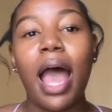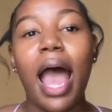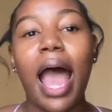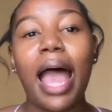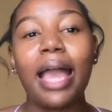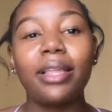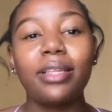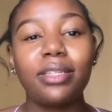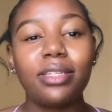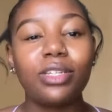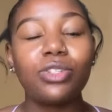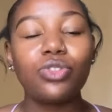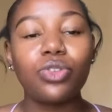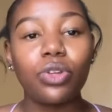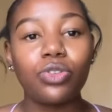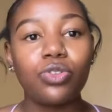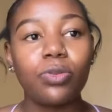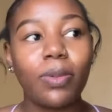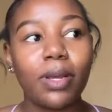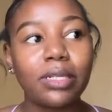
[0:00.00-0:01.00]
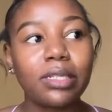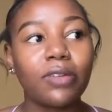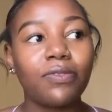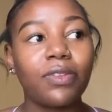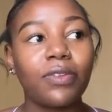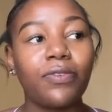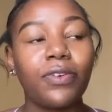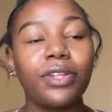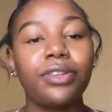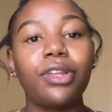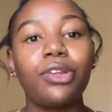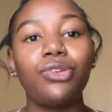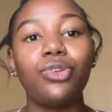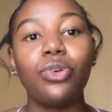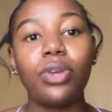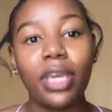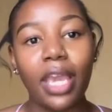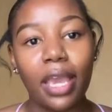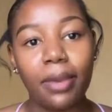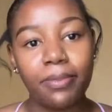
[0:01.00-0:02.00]
I just thought to myself the fact that you
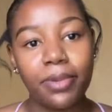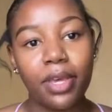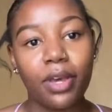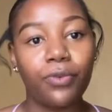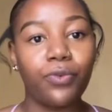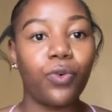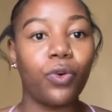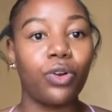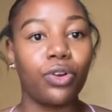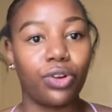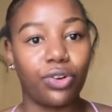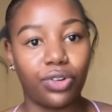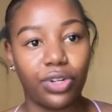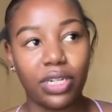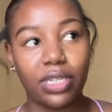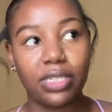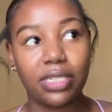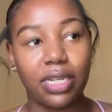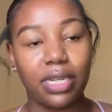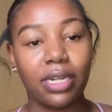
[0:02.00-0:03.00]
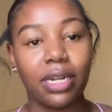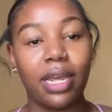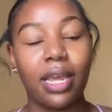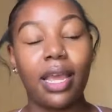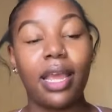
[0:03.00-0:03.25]
came here for a reason